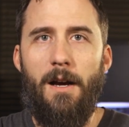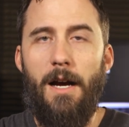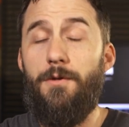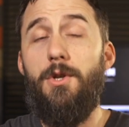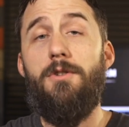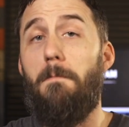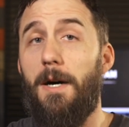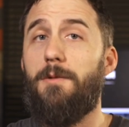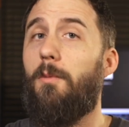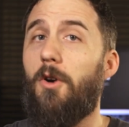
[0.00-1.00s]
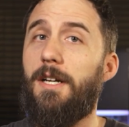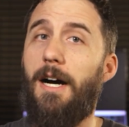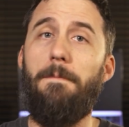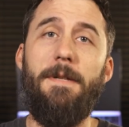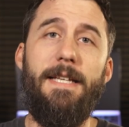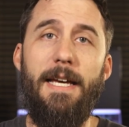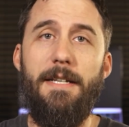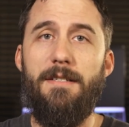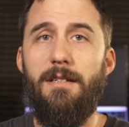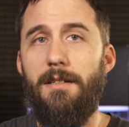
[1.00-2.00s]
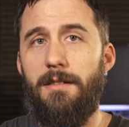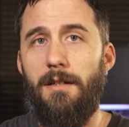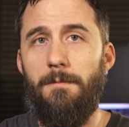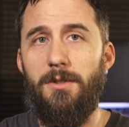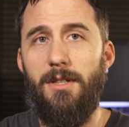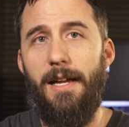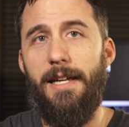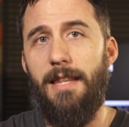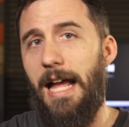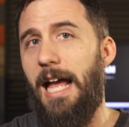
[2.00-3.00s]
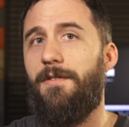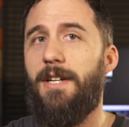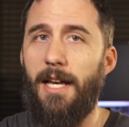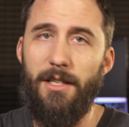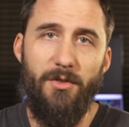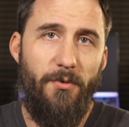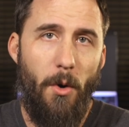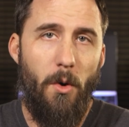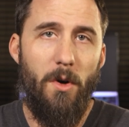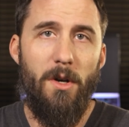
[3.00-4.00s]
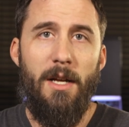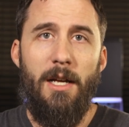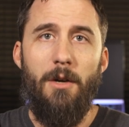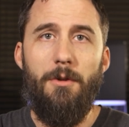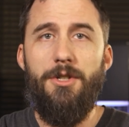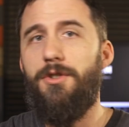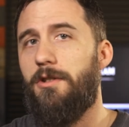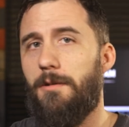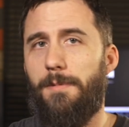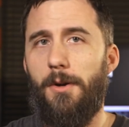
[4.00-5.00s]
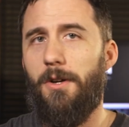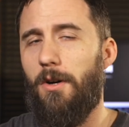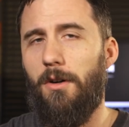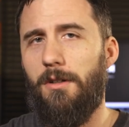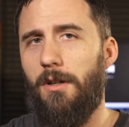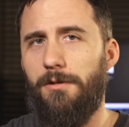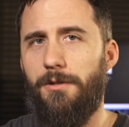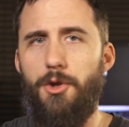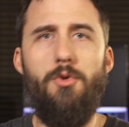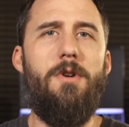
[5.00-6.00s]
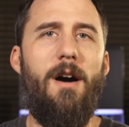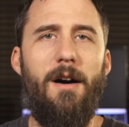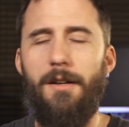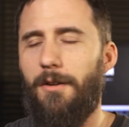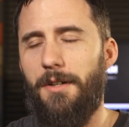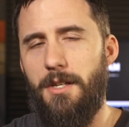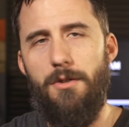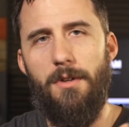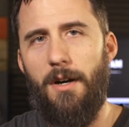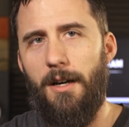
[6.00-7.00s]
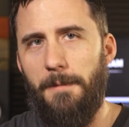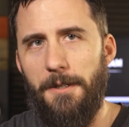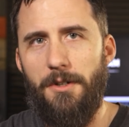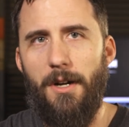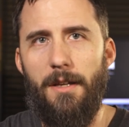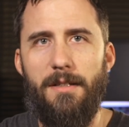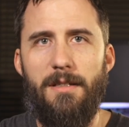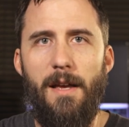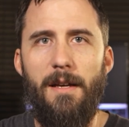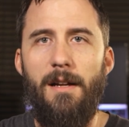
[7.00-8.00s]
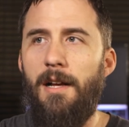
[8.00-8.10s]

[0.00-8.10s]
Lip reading: I've used much more complicated systems like the Avid S4, which uses a protocol called Yukon or EUCon, I'm not sure how they say it.